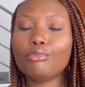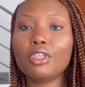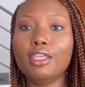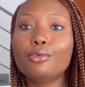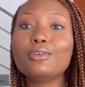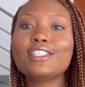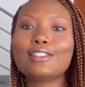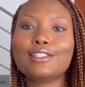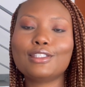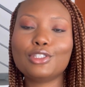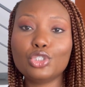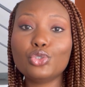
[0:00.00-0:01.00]
it was
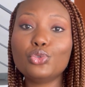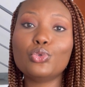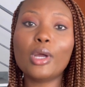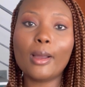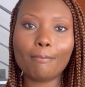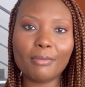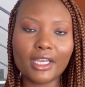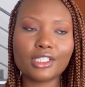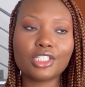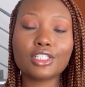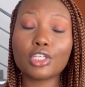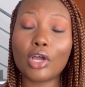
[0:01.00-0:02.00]
too
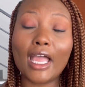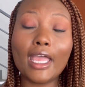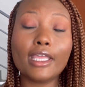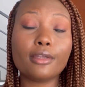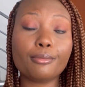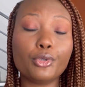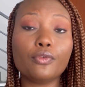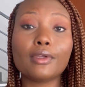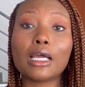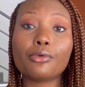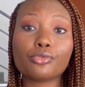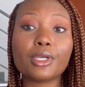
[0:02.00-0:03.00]
much. So I had to move, and
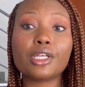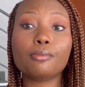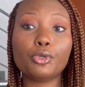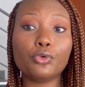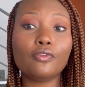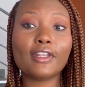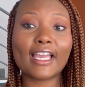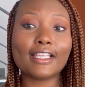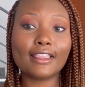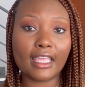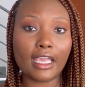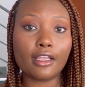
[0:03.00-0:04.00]
I was ready to move
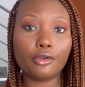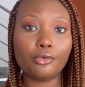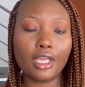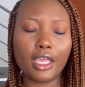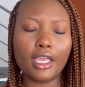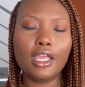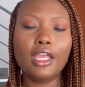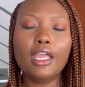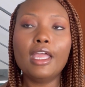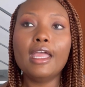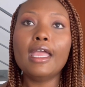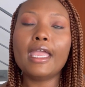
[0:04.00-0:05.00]
like that, okay?
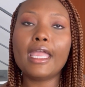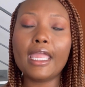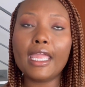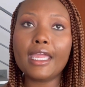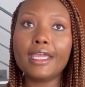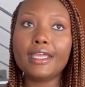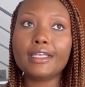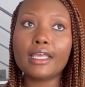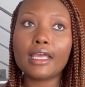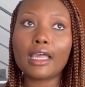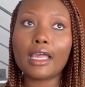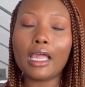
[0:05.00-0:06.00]
And
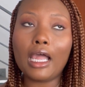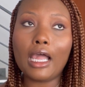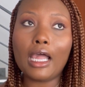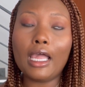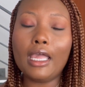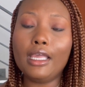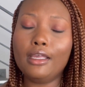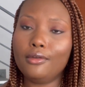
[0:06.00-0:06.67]
I